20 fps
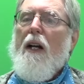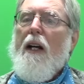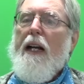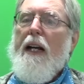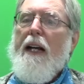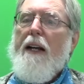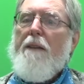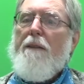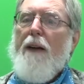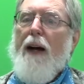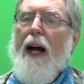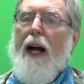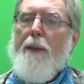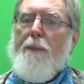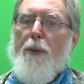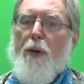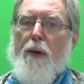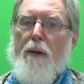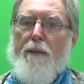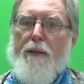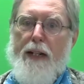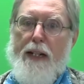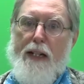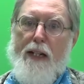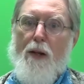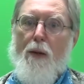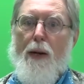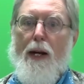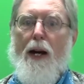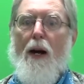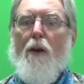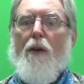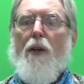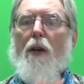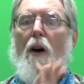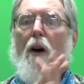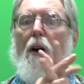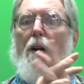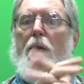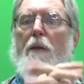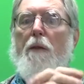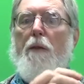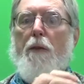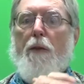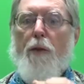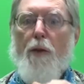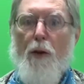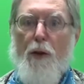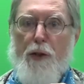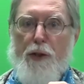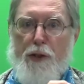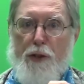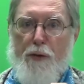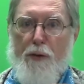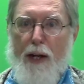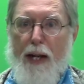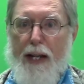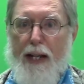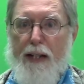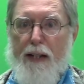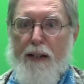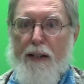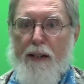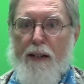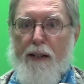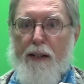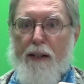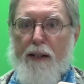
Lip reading: if I put a video out on first grade,